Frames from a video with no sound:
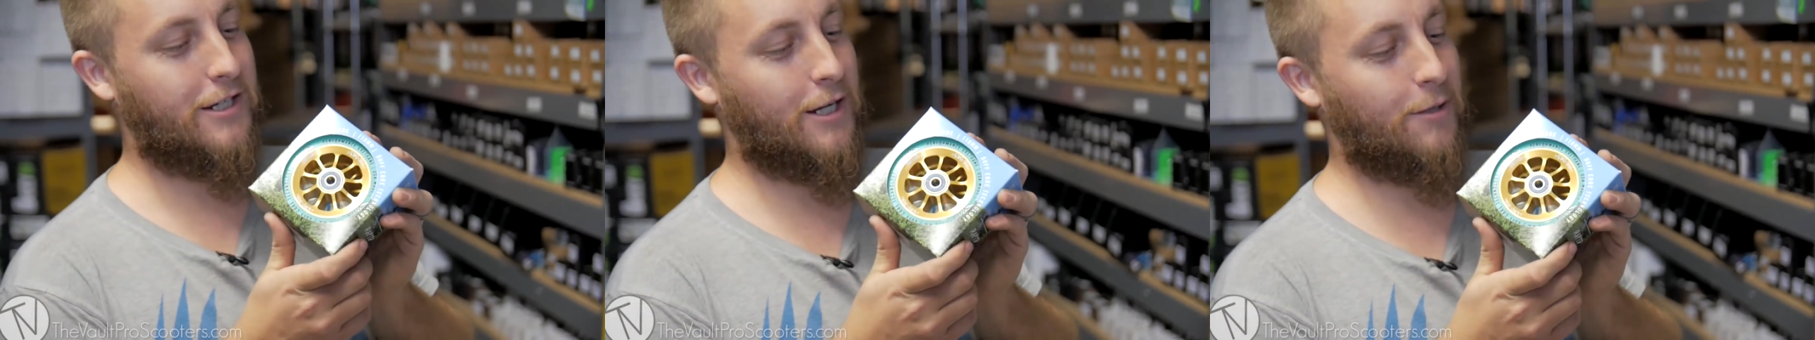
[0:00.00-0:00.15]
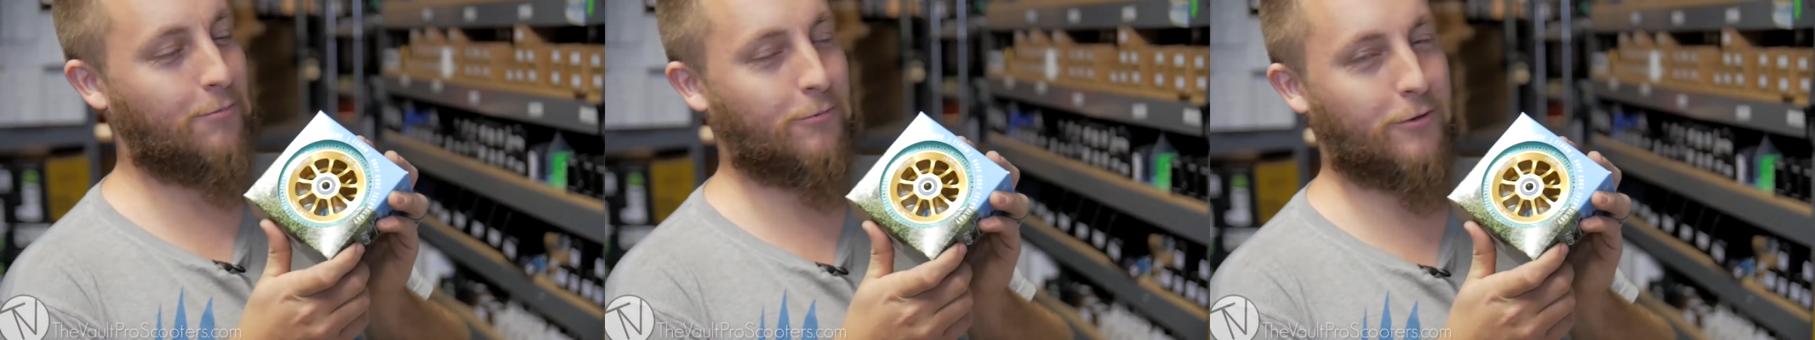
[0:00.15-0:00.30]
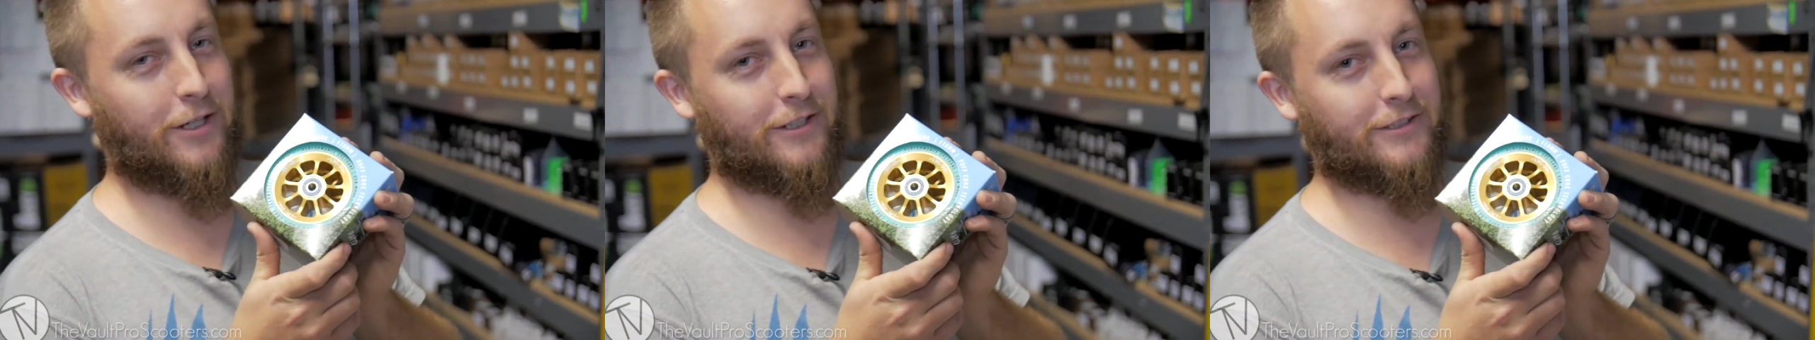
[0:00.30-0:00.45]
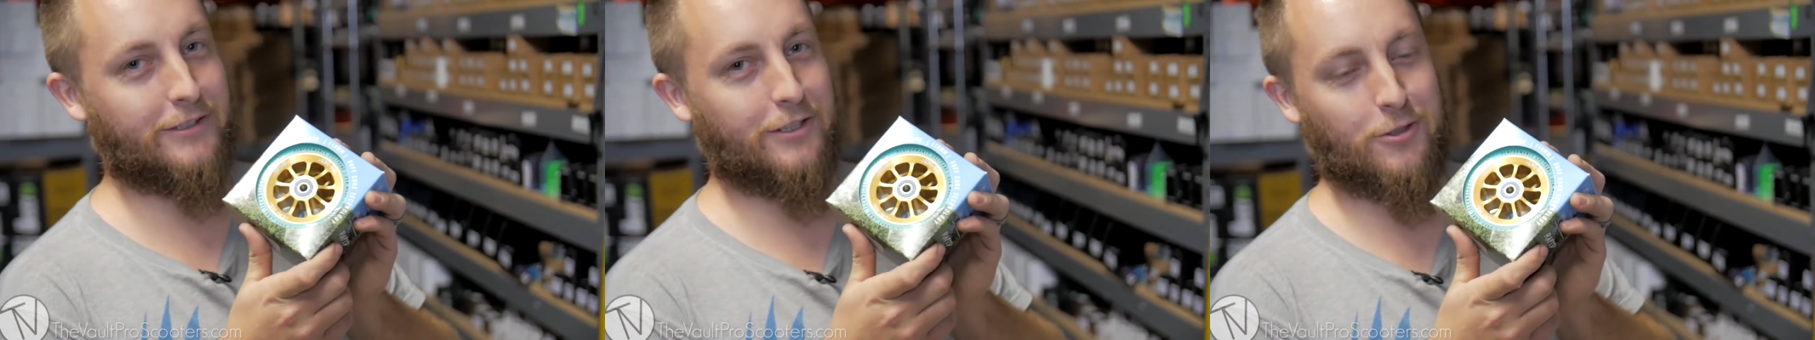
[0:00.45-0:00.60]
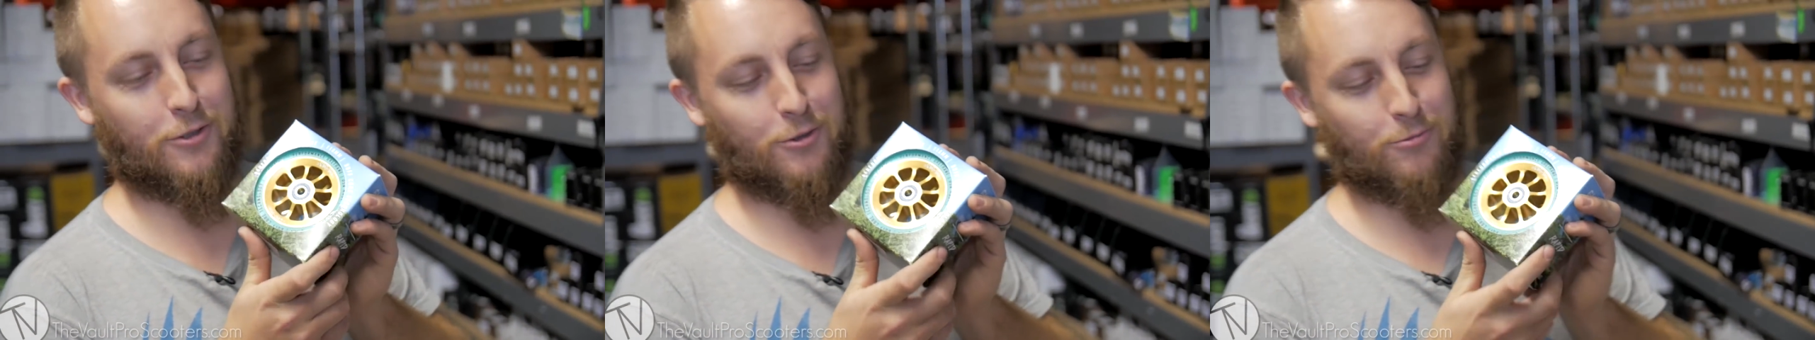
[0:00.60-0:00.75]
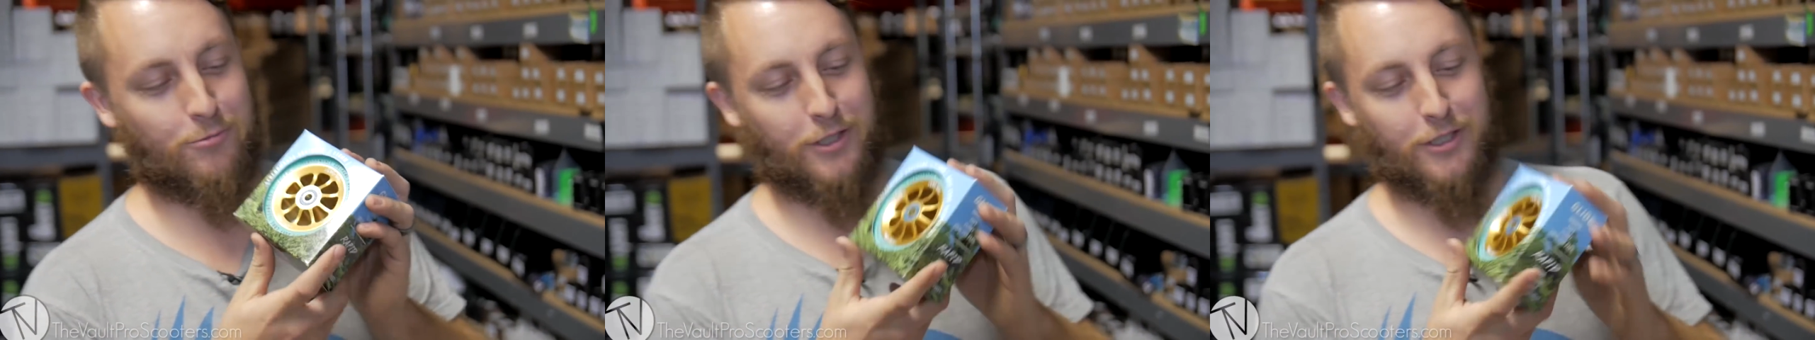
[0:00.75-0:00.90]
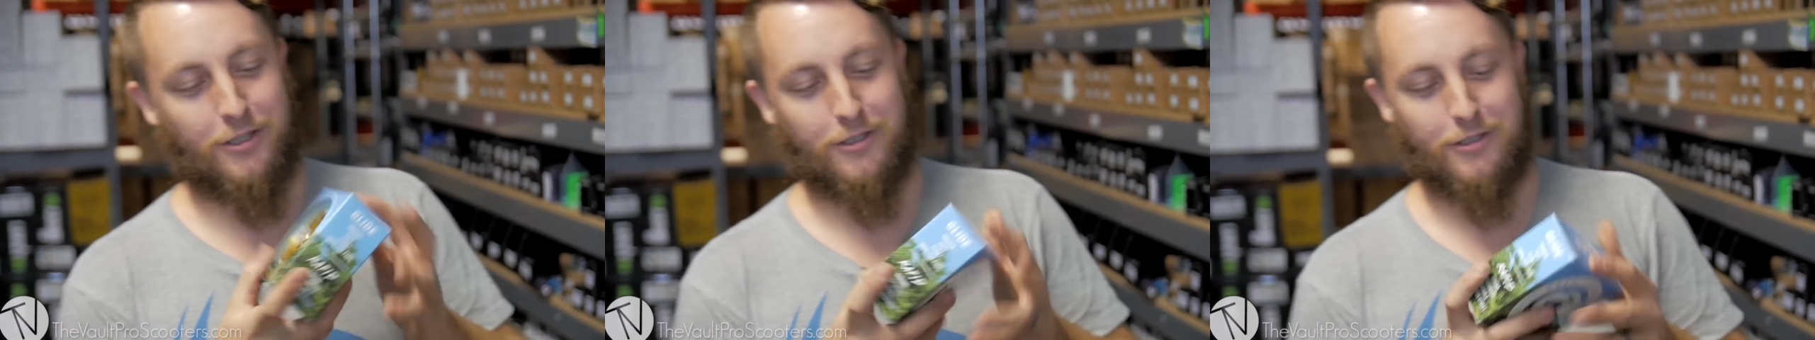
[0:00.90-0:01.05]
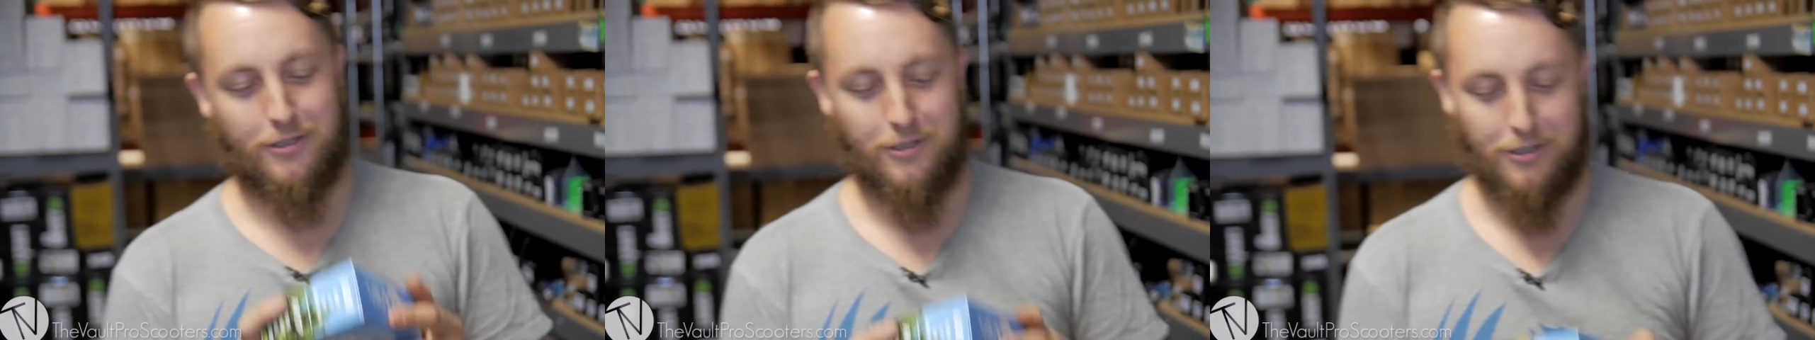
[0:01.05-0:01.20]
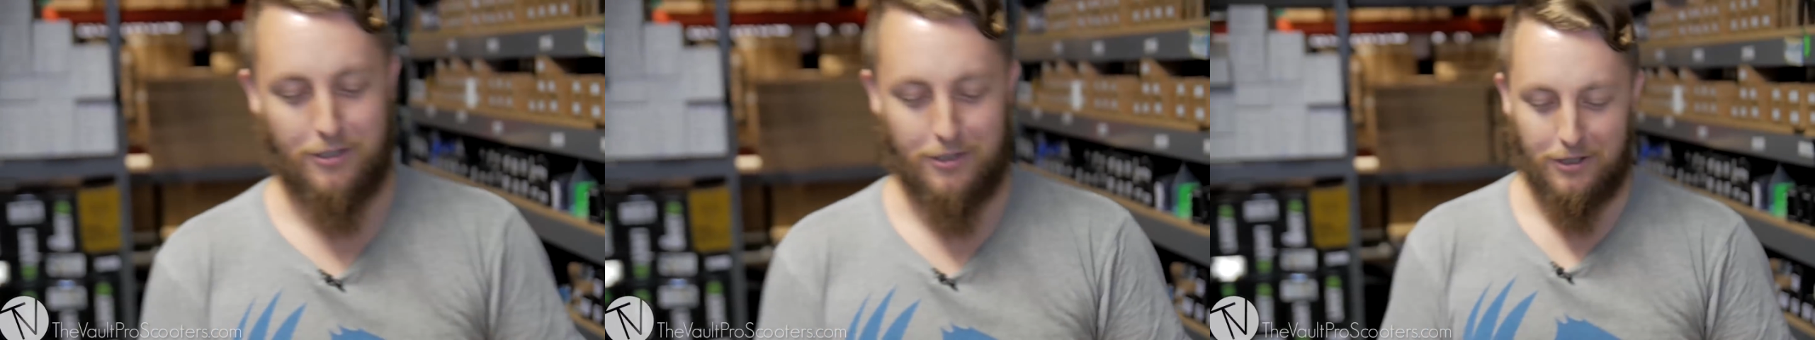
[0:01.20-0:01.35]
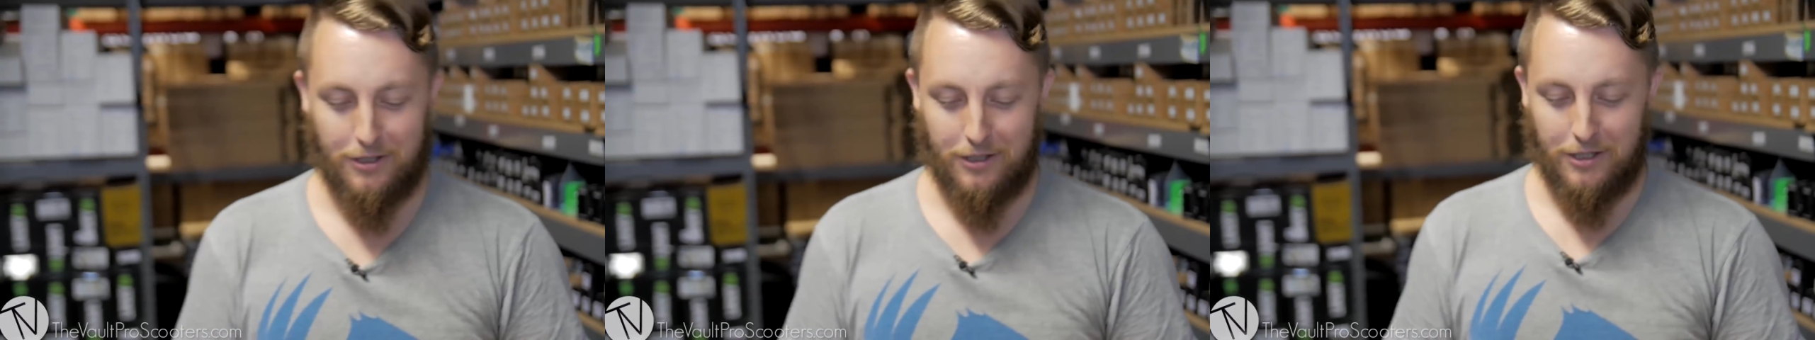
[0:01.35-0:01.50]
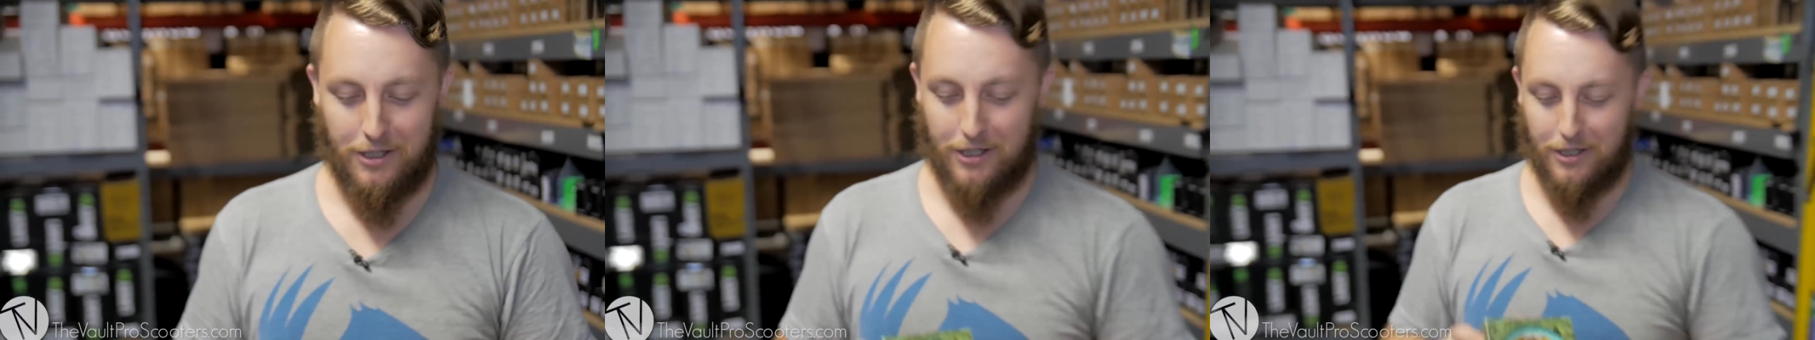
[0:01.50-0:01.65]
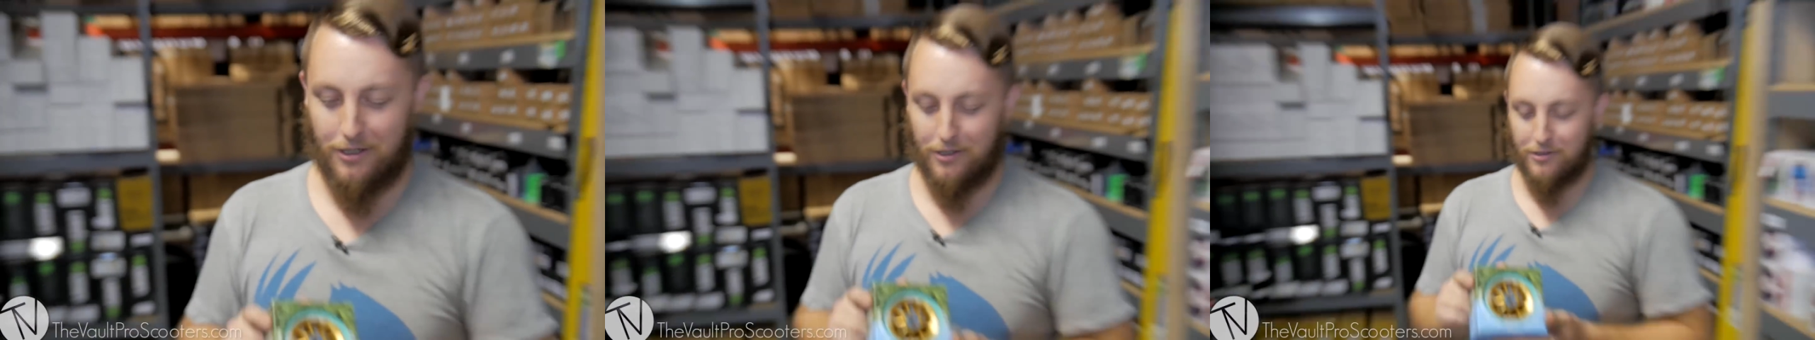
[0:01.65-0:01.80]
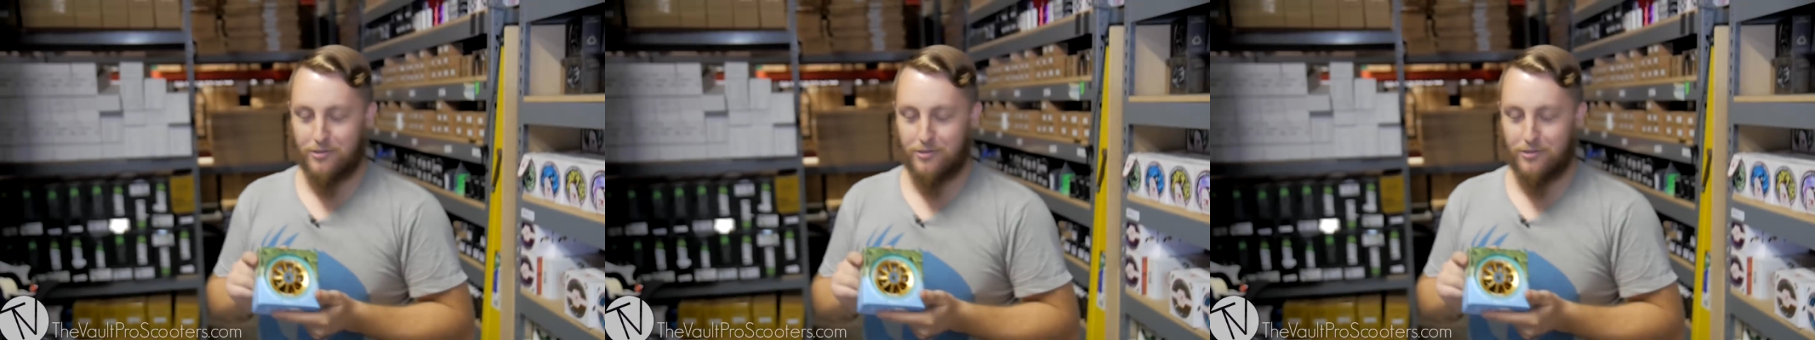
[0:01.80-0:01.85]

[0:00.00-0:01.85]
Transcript: Hep Gregs the homie. And